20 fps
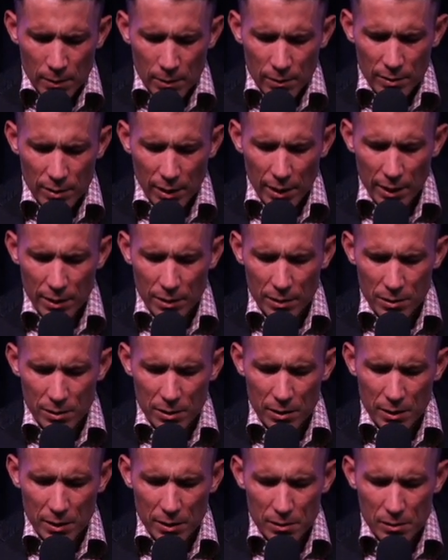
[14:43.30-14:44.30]
Thank you,
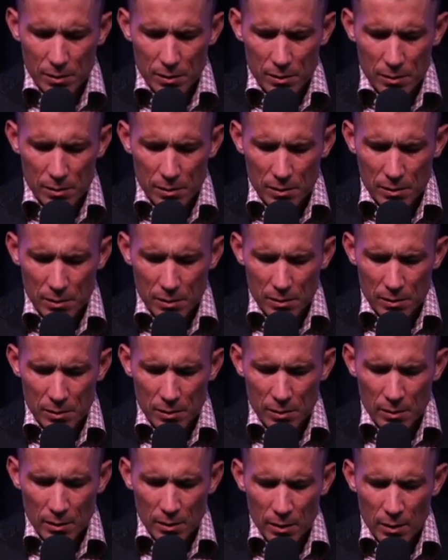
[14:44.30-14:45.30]
Jesus.
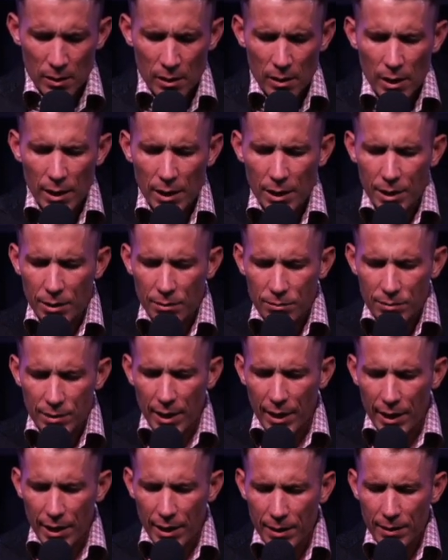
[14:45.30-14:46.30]
A new
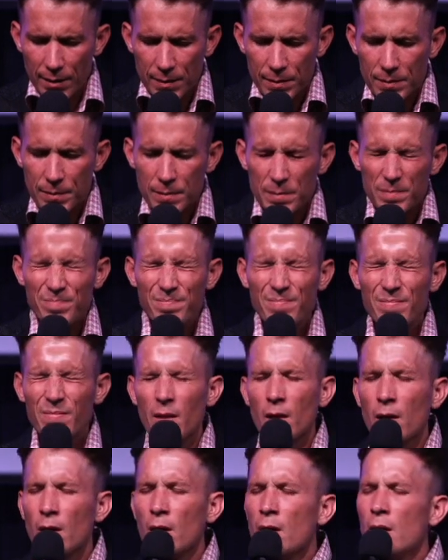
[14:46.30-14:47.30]
day.
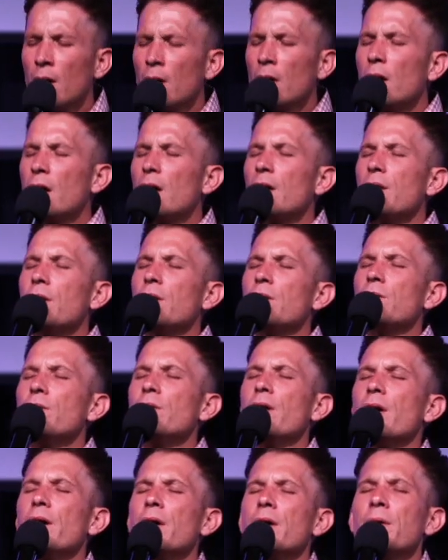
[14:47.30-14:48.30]
A new
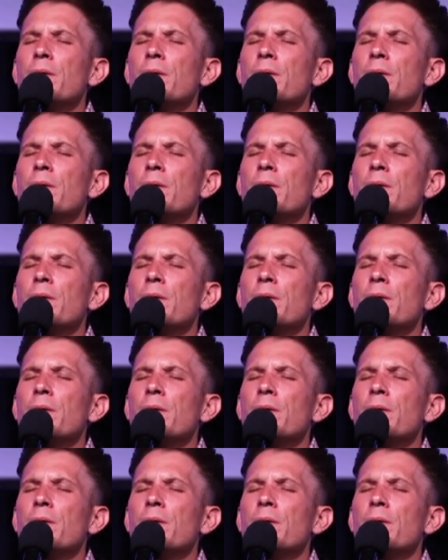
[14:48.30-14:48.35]
day.